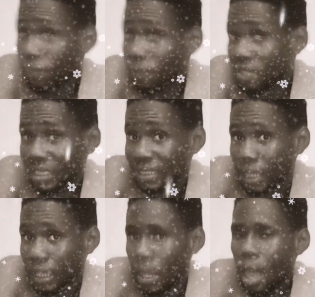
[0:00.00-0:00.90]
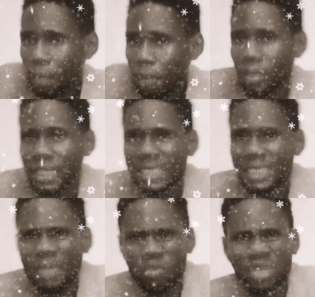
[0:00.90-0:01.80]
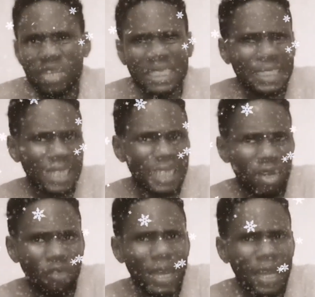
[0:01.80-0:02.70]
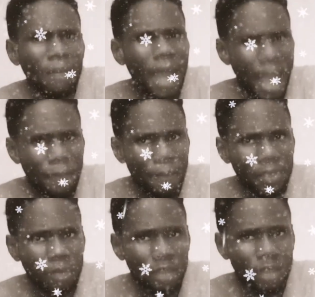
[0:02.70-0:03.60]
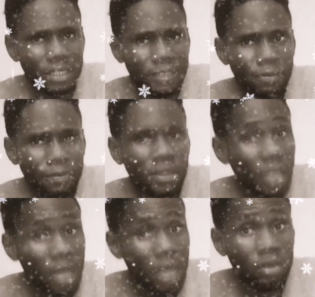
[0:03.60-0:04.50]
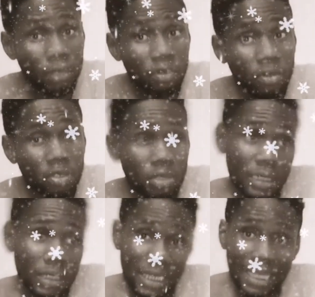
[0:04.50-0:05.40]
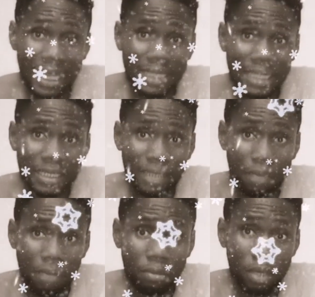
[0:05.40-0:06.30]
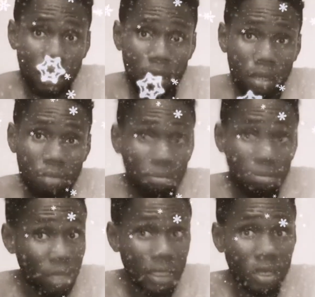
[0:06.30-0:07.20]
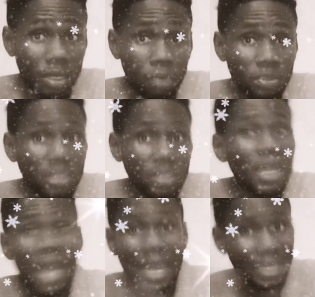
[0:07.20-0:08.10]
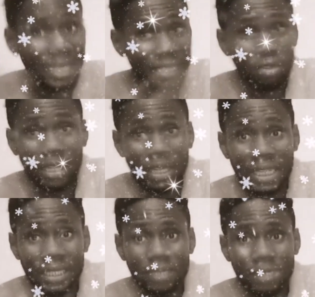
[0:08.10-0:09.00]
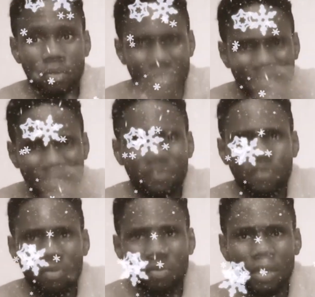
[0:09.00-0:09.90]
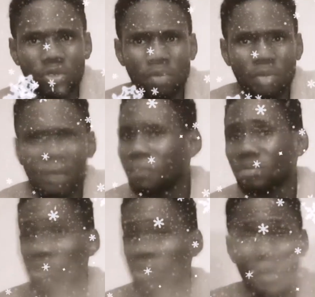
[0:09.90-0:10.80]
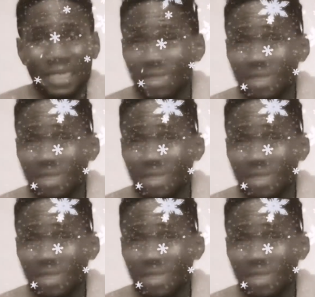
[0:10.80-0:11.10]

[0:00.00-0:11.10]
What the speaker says: tennis star. But at least I'm doing the things that I love, and I'm happy about it. Economic returns, yes, I get them in the numbers, and I get other things, but that fulfillment to me surpasses